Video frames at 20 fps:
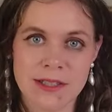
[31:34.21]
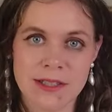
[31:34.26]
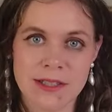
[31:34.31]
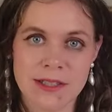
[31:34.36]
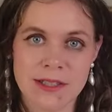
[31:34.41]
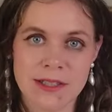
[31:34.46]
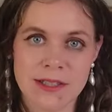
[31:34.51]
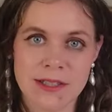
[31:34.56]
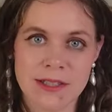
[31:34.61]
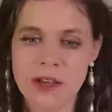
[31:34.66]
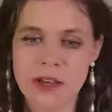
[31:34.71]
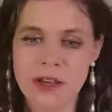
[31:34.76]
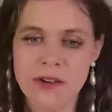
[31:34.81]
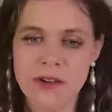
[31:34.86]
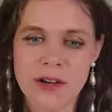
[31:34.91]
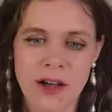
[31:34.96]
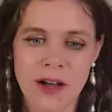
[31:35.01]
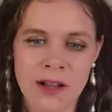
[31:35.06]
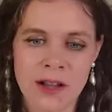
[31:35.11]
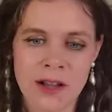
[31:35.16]
if you get
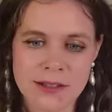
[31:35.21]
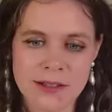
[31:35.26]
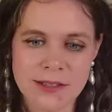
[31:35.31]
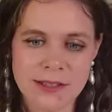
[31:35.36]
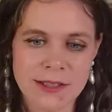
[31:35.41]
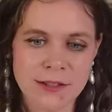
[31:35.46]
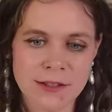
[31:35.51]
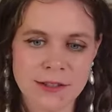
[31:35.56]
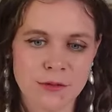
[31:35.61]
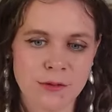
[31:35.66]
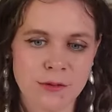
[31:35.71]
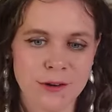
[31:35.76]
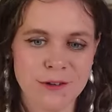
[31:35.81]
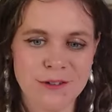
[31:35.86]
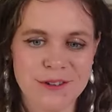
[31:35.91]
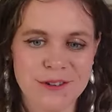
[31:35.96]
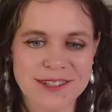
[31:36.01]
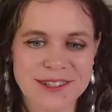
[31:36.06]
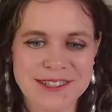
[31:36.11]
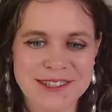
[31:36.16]
your color season
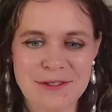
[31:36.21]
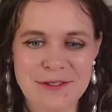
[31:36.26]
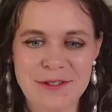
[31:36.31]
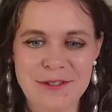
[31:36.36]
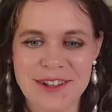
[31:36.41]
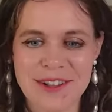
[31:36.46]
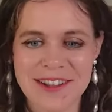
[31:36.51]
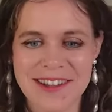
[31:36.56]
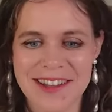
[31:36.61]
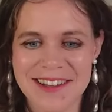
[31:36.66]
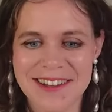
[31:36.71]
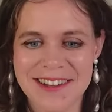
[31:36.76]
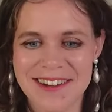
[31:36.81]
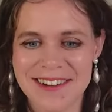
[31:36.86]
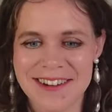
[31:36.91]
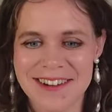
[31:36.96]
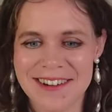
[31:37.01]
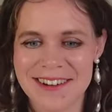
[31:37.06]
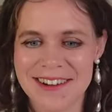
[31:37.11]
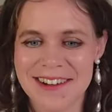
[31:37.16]
wrong, for example, and then
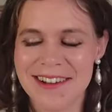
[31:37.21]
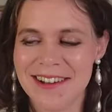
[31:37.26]
you,